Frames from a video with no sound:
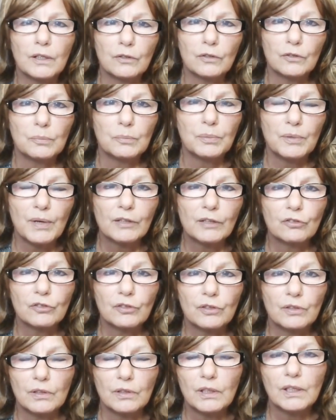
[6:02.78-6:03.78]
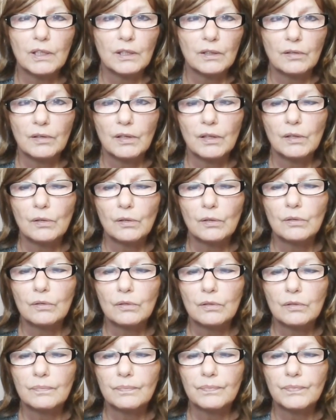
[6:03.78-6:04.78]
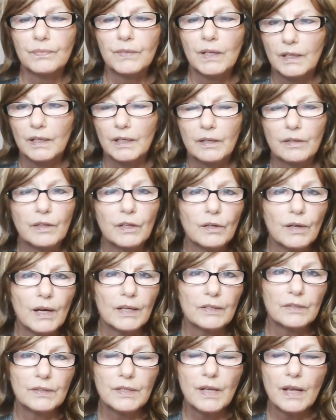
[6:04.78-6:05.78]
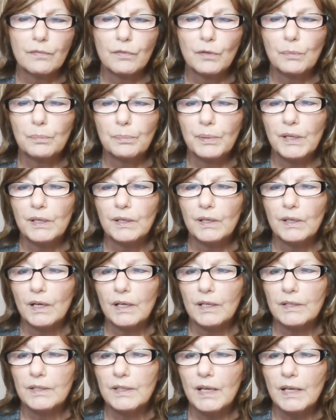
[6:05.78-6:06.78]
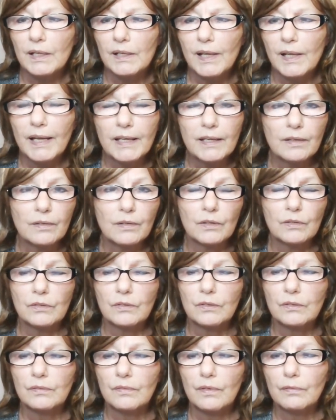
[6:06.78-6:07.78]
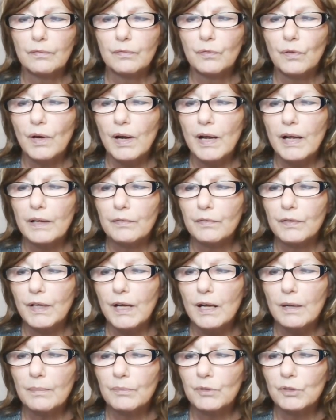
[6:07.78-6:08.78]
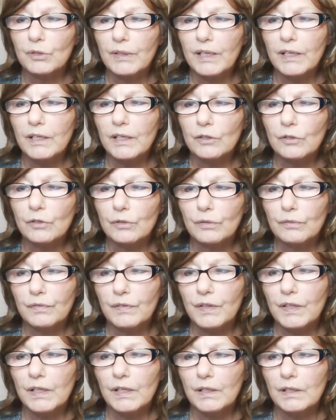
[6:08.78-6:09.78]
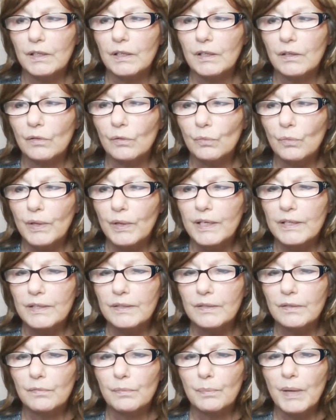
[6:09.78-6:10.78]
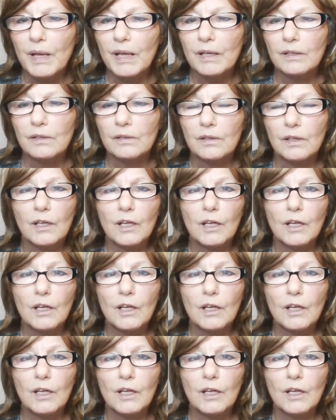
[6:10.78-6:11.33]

expression in the earth. There has never been a day like this, for I have come to intervene in the ways of men,